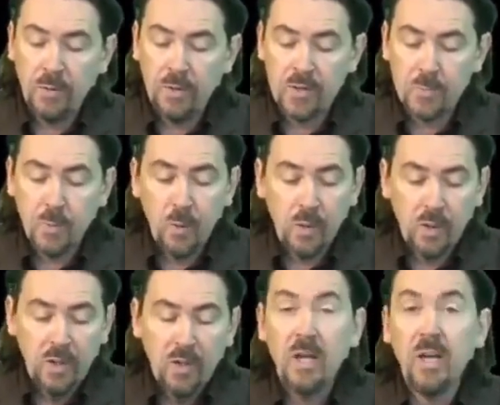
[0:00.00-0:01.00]
out in his book,
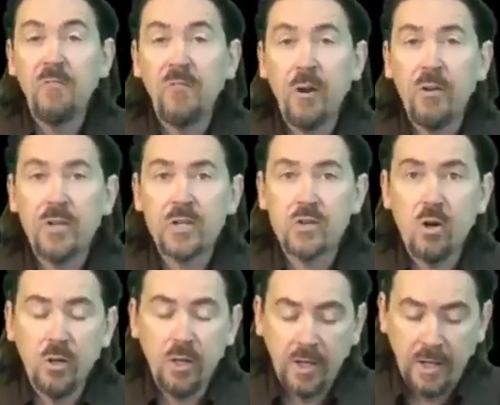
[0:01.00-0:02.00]
a very
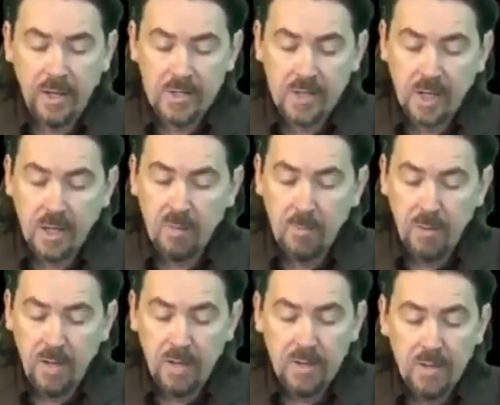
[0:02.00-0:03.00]
strong case can be
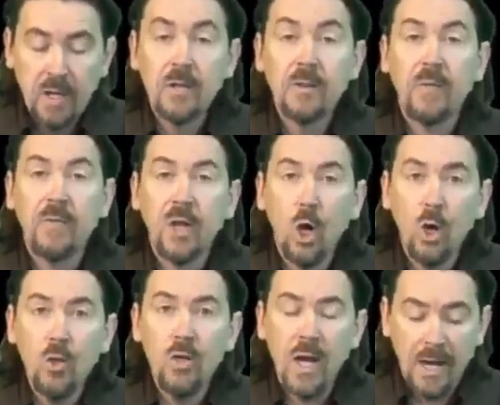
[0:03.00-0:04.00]
made that the
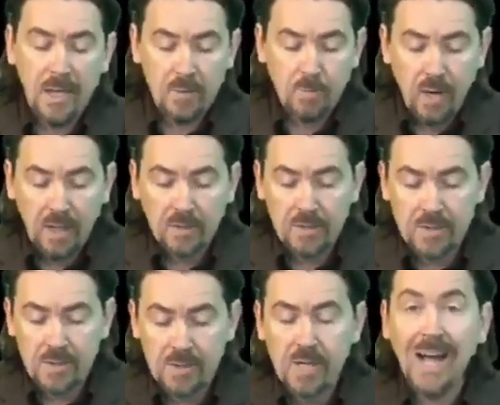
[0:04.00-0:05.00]
underhand
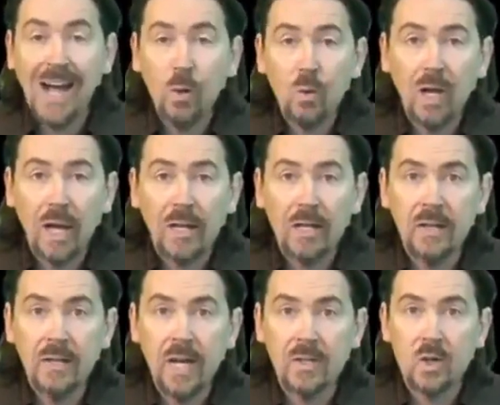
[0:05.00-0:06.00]
practices outlined in
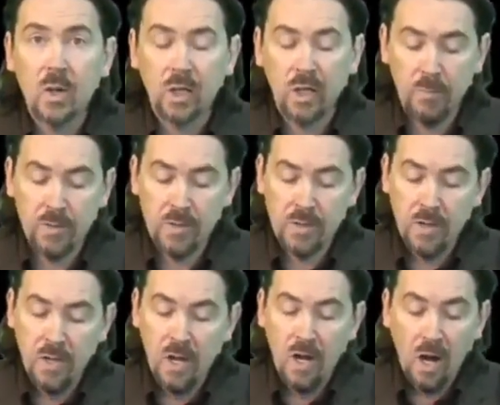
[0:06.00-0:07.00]
that document
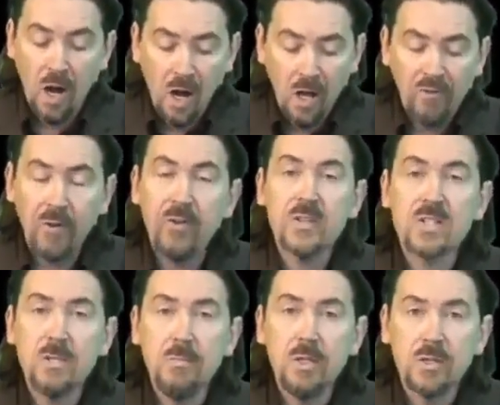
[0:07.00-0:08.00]
are very
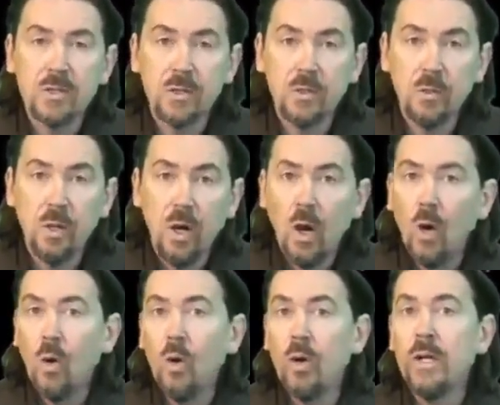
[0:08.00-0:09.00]
similar to
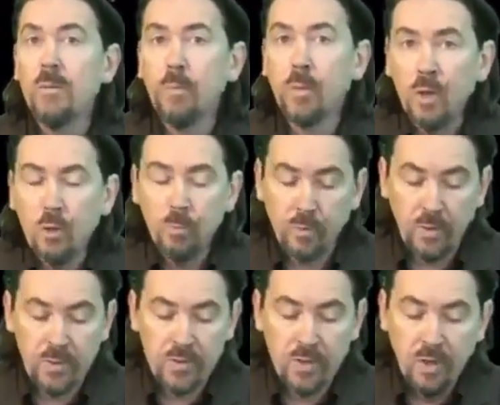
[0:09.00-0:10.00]
or a
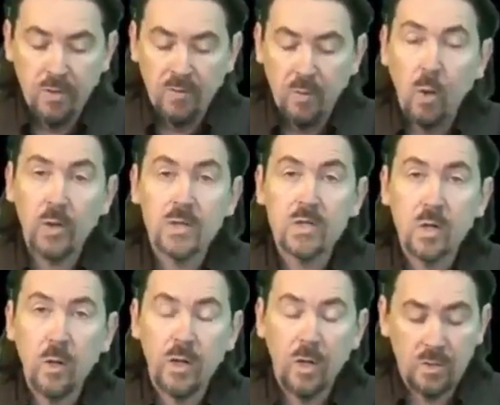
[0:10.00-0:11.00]
blueprint for what is
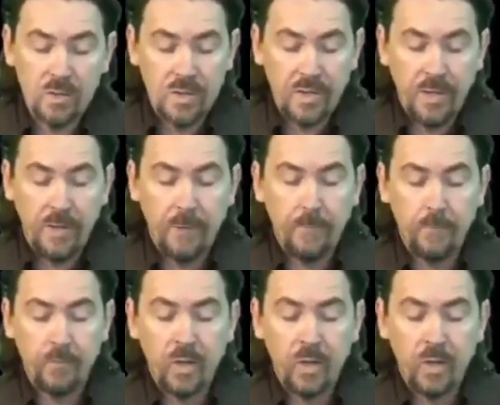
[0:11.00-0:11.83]
going on today.